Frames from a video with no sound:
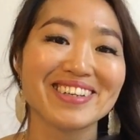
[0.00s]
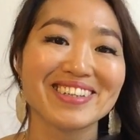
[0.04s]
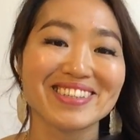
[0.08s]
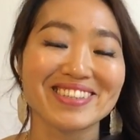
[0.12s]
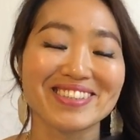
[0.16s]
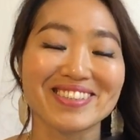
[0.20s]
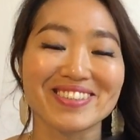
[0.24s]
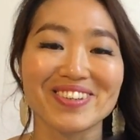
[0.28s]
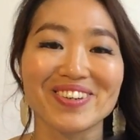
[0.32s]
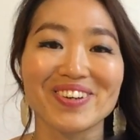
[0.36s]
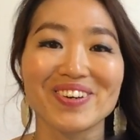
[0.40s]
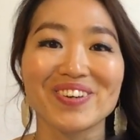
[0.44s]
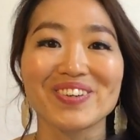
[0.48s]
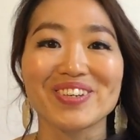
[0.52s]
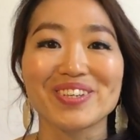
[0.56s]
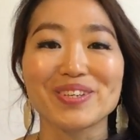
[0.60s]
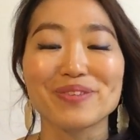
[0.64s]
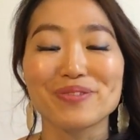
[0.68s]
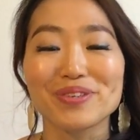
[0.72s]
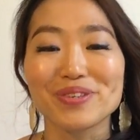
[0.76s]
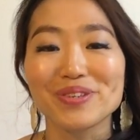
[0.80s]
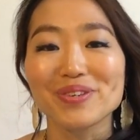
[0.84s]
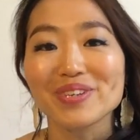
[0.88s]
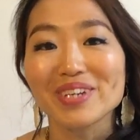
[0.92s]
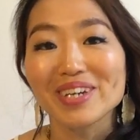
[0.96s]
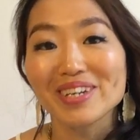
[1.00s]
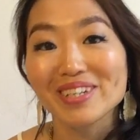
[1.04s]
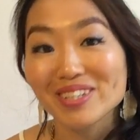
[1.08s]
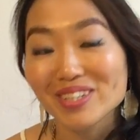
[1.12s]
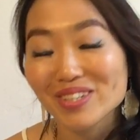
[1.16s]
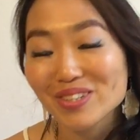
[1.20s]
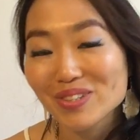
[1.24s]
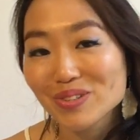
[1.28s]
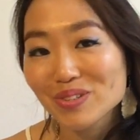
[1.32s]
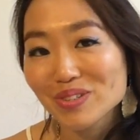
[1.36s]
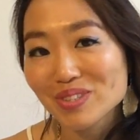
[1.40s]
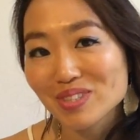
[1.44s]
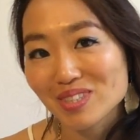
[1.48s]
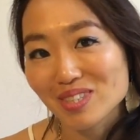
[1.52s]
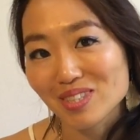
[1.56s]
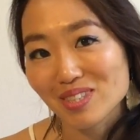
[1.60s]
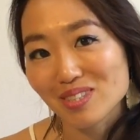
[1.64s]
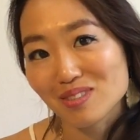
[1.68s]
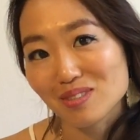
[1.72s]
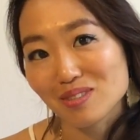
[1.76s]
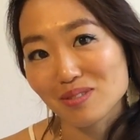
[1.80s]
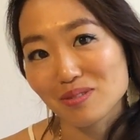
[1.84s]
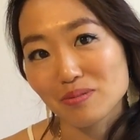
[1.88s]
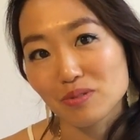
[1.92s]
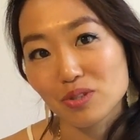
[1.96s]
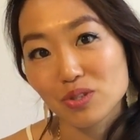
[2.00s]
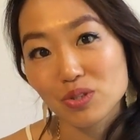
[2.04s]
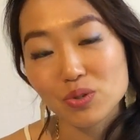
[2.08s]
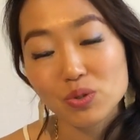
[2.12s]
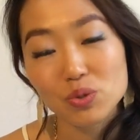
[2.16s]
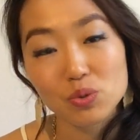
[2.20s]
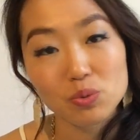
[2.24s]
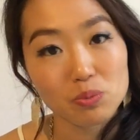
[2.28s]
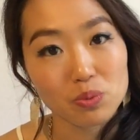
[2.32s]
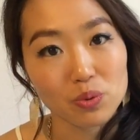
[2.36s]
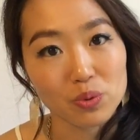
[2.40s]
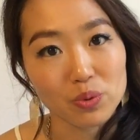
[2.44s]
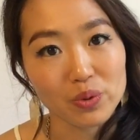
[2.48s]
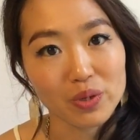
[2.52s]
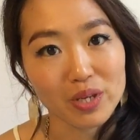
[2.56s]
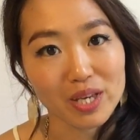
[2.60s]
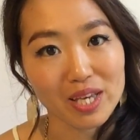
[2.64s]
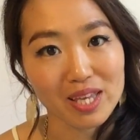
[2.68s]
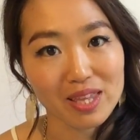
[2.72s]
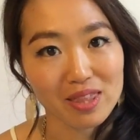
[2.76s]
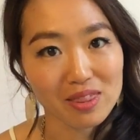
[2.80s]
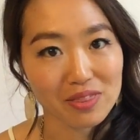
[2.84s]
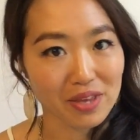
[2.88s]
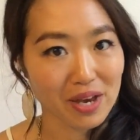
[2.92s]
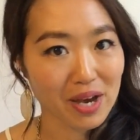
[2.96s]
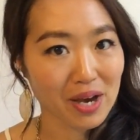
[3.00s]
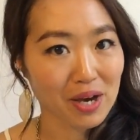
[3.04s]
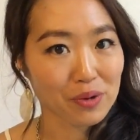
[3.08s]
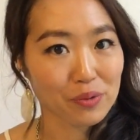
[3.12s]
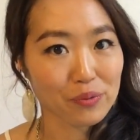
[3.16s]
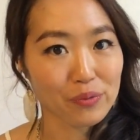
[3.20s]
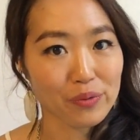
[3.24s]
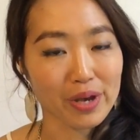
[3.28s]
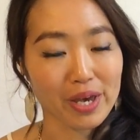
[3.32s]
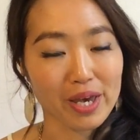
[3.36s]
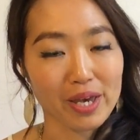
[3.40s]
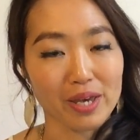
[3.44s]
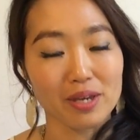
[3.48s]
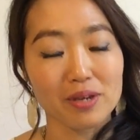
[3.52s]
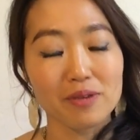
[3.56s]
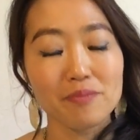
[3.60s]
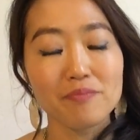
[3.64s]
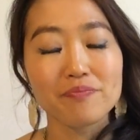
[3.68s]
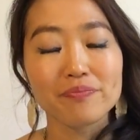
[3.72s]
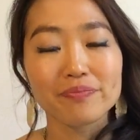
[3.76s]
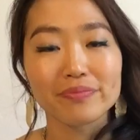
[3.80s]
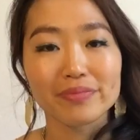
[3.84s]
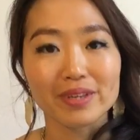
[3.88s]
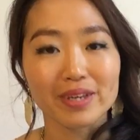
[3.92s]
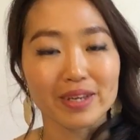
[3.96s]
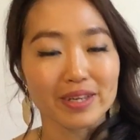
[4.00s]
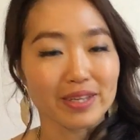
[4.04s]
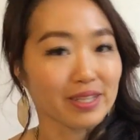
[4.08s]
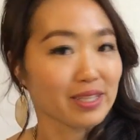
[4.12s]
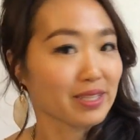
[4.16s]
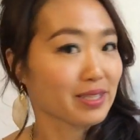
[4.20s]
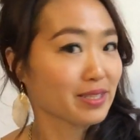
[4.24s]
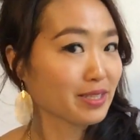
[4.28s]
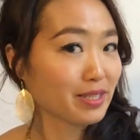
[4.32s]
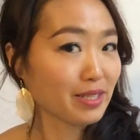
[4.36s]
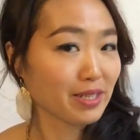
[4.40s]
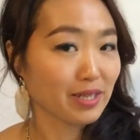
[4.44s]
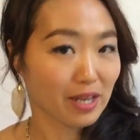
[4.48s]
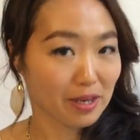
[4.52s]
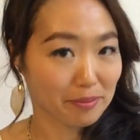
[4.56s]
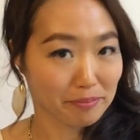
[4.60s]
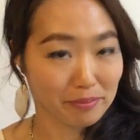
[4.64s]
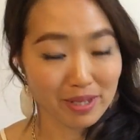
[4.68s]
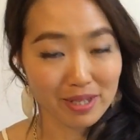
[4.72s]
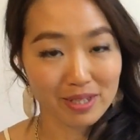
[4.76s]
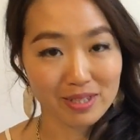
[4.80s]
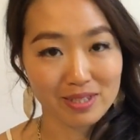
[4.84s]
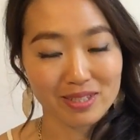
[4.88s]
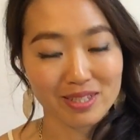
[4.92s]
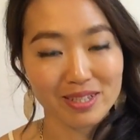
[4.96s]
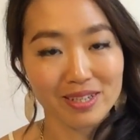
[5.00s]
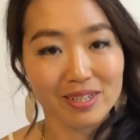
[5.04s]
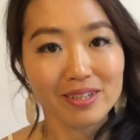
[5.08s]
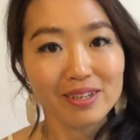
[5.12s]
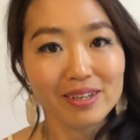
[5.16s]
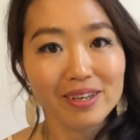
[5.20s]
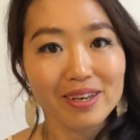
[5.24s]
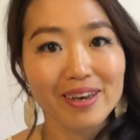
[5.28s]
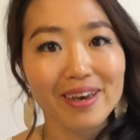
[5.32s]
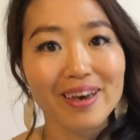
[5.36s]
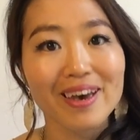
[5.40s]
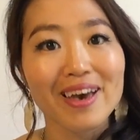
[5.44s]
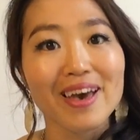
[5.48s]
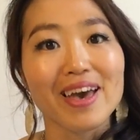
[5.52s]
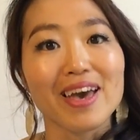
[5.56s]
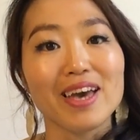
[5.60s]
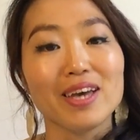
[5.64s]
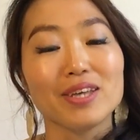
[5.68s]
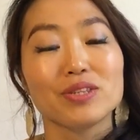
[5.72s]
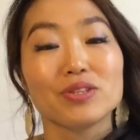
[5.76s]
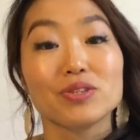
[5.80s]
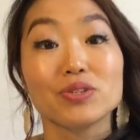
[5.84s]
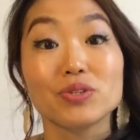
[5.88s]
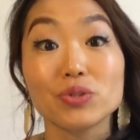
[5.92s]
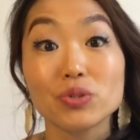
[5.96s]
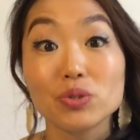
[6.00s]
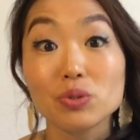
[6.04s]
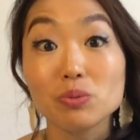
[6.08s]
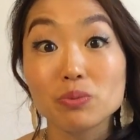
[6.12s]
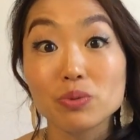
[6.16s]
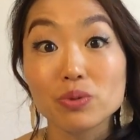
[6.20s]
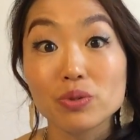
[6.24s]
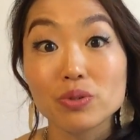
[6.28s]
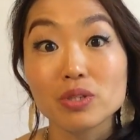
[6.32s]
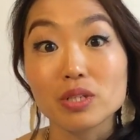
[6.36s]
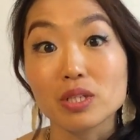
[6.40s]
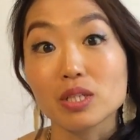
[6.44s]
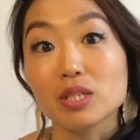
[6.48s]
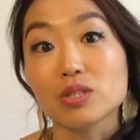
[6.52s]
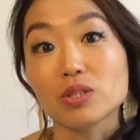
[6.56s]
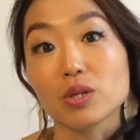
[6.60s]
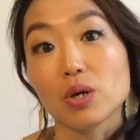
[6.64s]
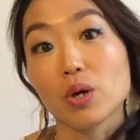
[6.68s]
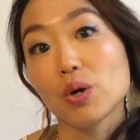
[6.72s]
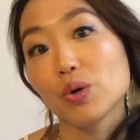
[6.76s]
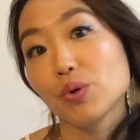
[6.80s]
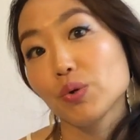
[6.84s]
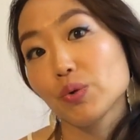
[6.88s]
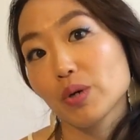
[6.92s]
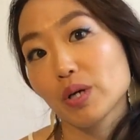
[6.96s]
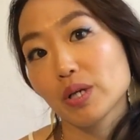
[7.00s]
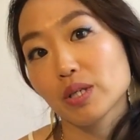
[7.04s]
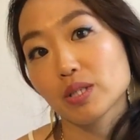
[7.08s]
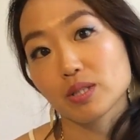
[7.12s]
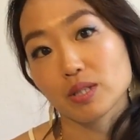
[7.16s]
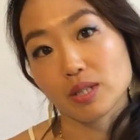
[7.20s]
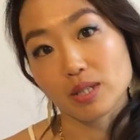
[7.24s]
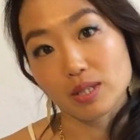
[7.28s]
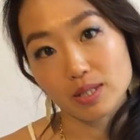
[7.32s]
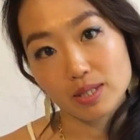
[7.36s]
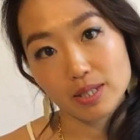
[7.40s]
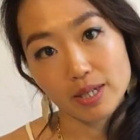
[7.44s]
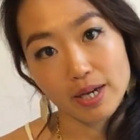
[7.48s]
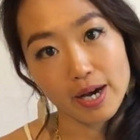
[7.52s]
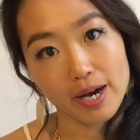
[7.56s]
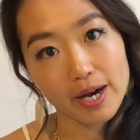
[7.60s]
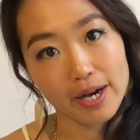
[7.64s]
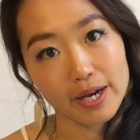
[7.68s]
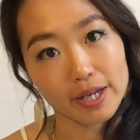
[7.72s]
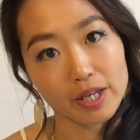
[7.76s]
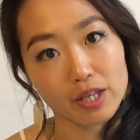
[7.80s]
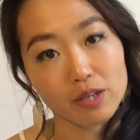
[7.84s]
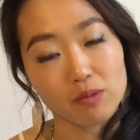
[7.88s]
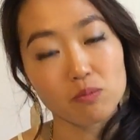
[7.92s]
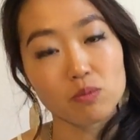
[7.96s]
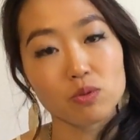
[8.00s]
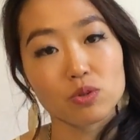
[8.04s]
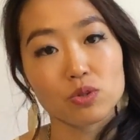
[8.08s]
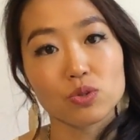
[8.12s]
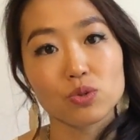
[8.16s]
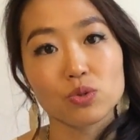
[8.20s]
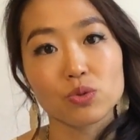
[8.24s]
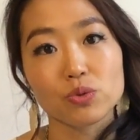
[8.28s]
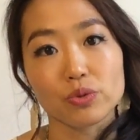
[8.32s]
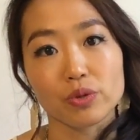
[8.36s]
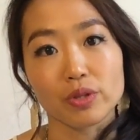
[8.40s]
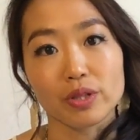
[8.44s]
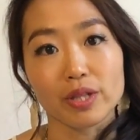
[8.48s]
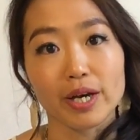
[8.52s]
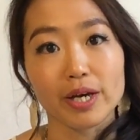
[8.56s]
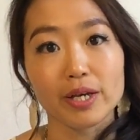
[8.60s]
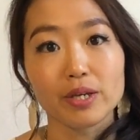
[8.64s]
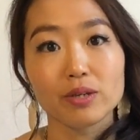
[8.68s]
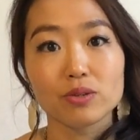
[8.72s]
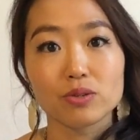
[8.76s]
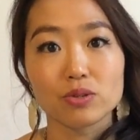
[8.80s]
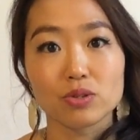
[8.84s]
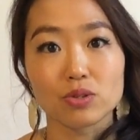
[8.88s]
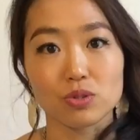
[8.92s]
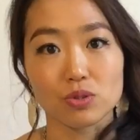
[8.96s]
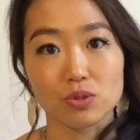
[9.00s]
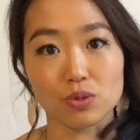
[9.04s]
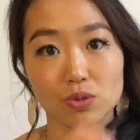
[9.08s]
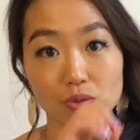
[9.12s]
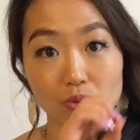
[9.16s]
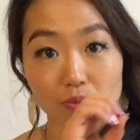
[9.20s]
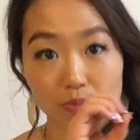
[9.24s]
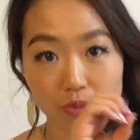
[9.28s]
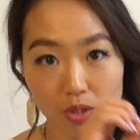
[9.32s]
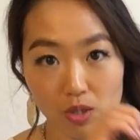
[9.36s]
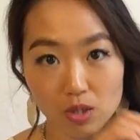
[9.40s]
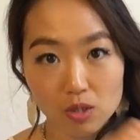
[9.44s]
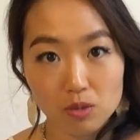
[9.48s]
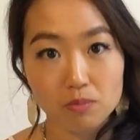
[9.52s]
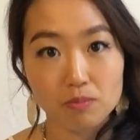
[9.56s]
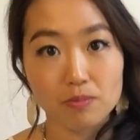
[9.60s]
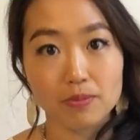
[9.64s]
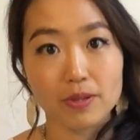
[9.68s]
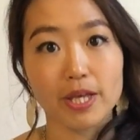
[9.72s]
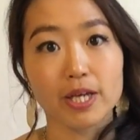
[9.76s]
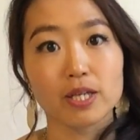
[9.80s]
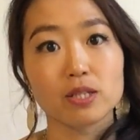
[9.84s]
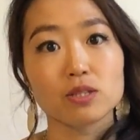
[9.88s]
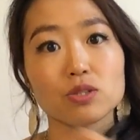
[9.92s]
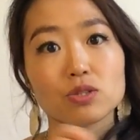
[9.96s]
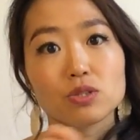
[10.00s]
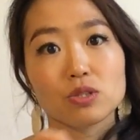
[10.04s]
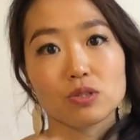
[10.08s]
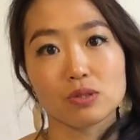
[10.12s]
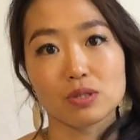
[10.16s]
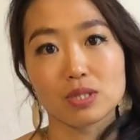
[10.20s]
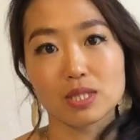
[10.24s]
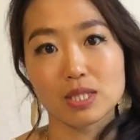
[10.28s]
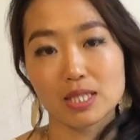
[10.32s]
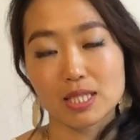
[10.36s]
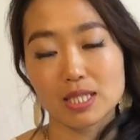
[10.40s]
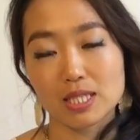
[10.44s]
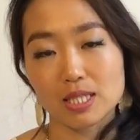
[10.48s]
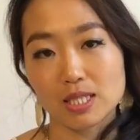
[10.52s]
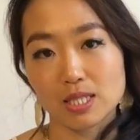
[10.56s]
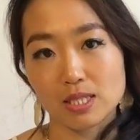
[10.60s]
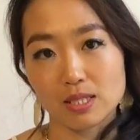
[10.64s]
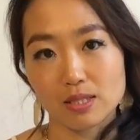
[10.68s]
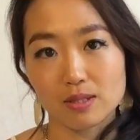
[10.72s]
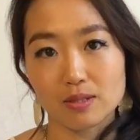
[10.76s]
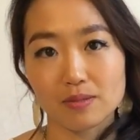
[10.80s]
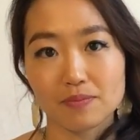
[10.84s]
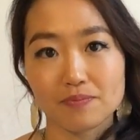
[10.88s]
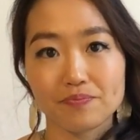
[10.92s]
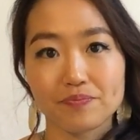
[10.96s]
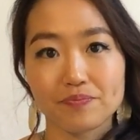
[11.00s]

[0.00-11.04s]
So if you can use this new moon in that way, it's amazing. And new moon is always the time you like to plant your seed.